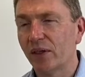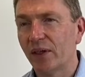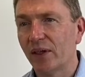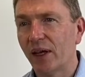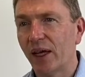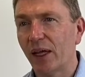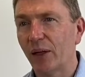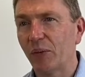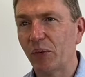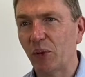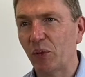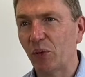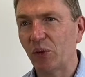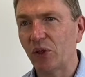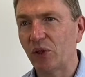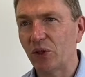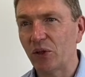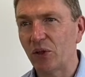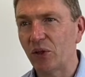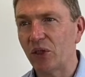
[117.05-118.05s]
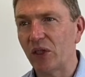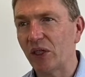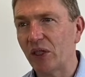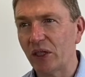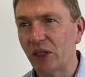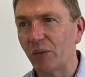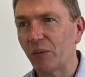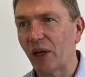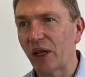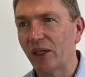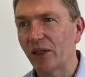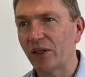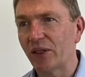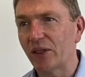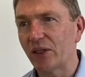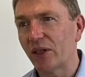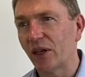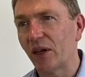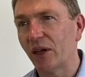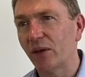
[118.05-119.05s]
helping with the strategic plan to
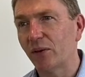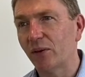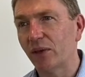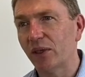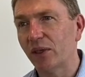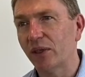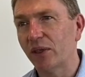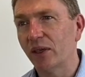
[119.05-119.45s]
start with,